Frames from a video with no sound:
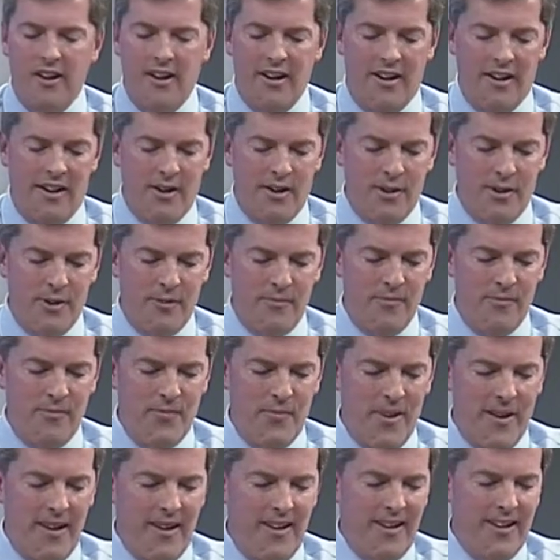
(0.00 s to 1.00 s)
Um,
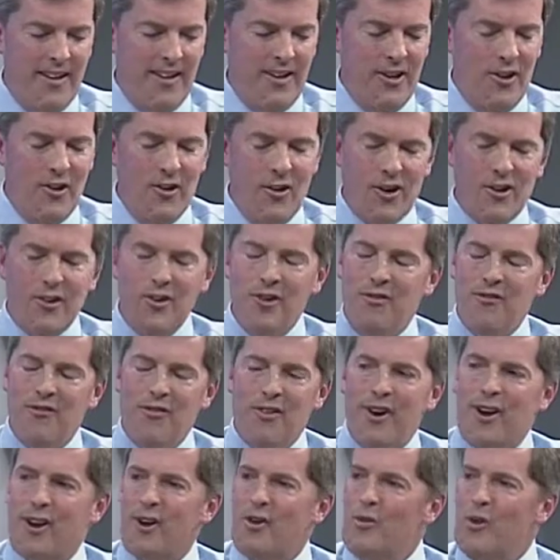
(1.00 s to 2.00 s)
you know, I couldn't
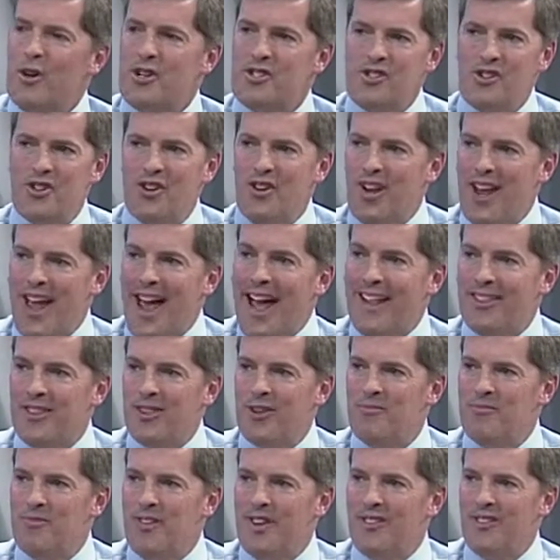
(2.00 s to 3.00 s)
fire a question at
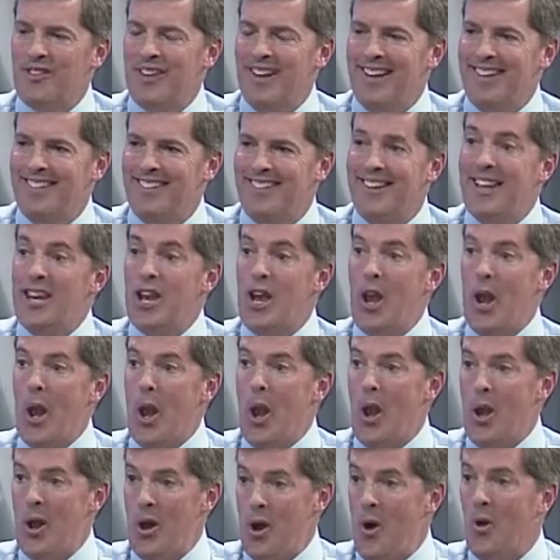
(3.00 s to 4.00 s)
them that they didn't
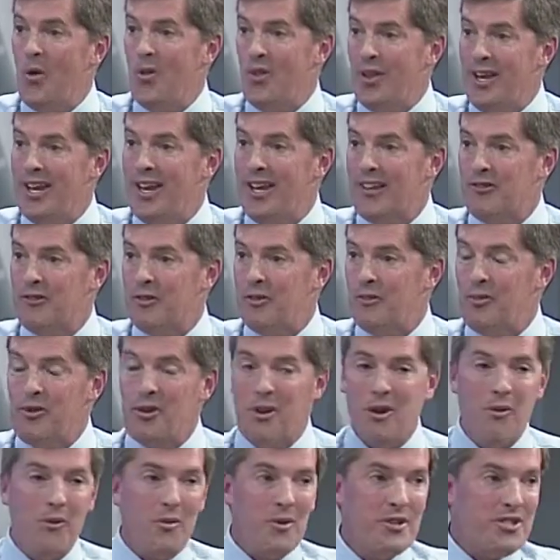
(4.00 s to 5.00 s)
know the answer. Well, you
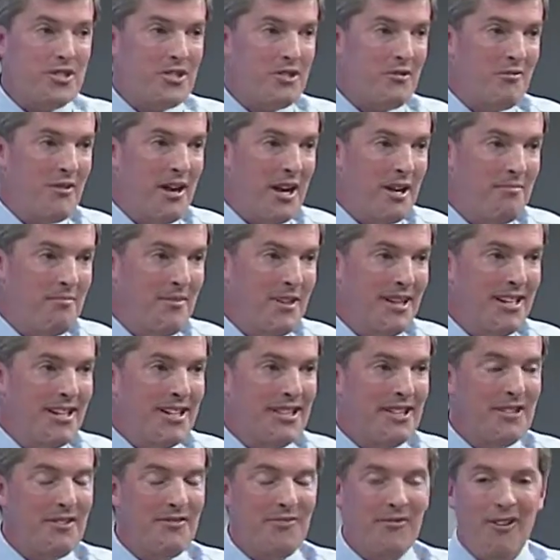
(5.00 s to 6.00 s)
know, what's the red mean
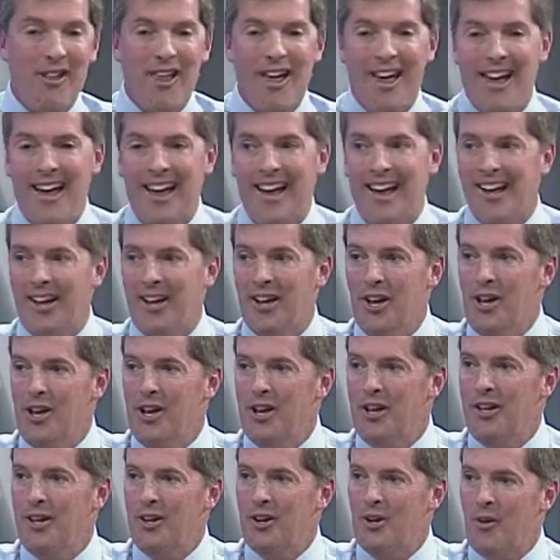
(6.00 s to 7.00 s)
in the flag?
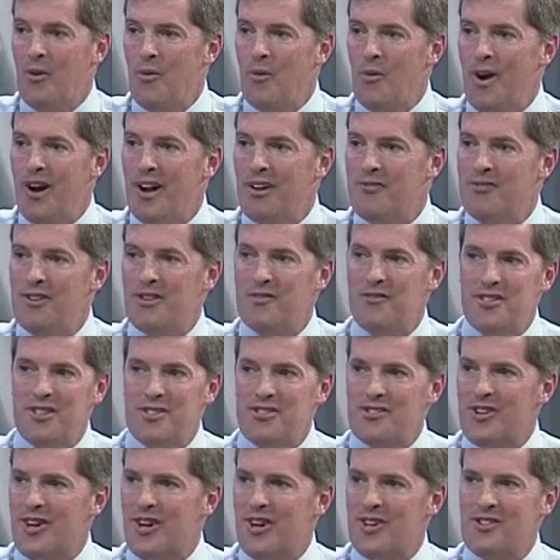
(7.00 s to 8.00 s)
You know, why 50
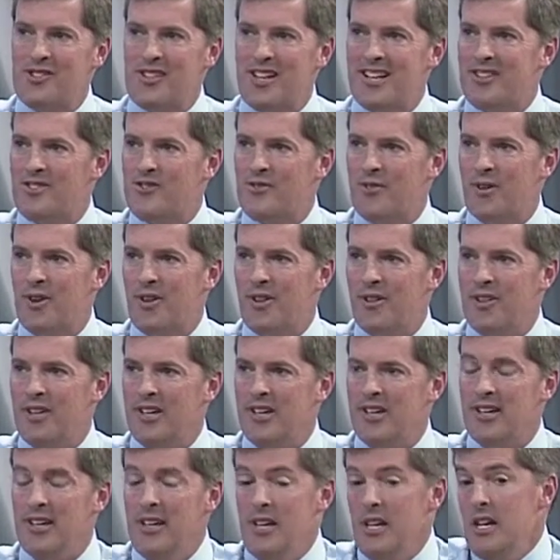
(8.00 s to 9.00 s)
stars? That sort of
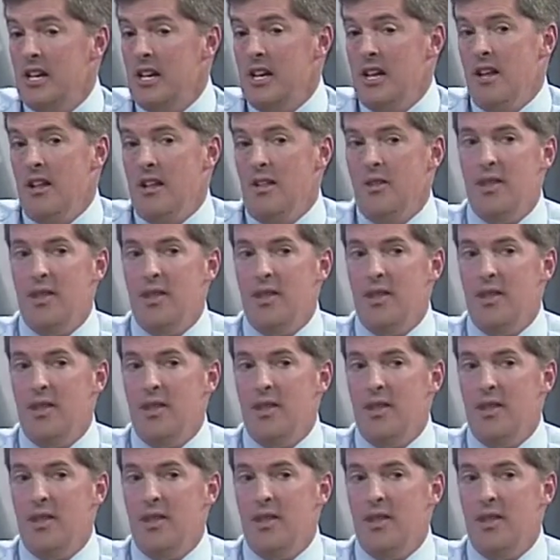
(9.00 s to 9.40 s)
thing. Really?